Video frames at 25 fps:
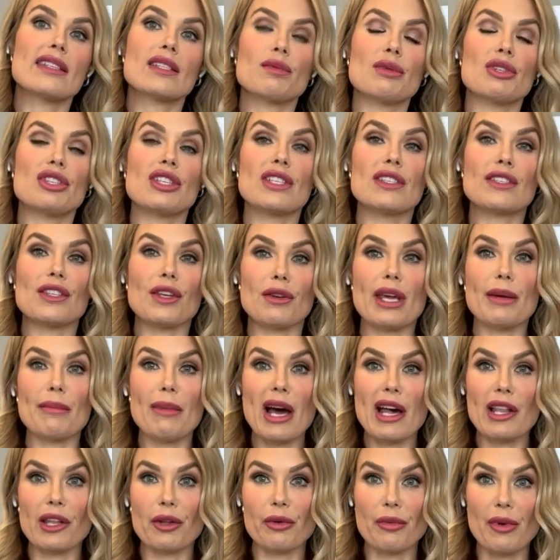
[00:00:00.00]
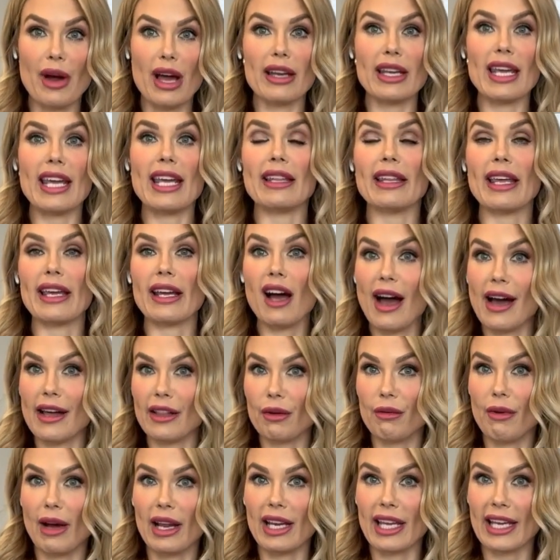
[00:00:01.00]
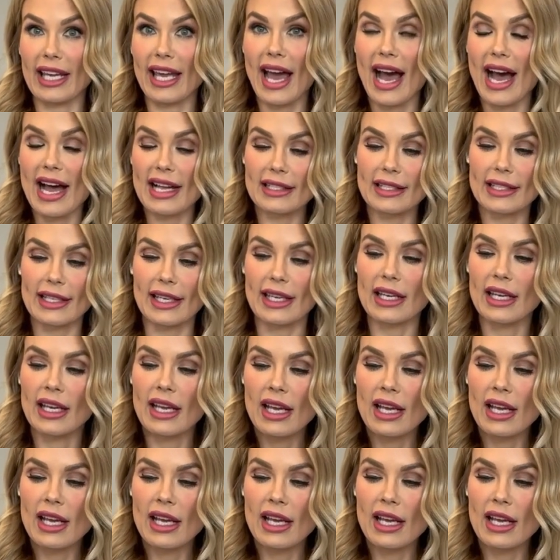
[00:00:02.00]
which is sodium hyaluronic, like hyaluronic acid.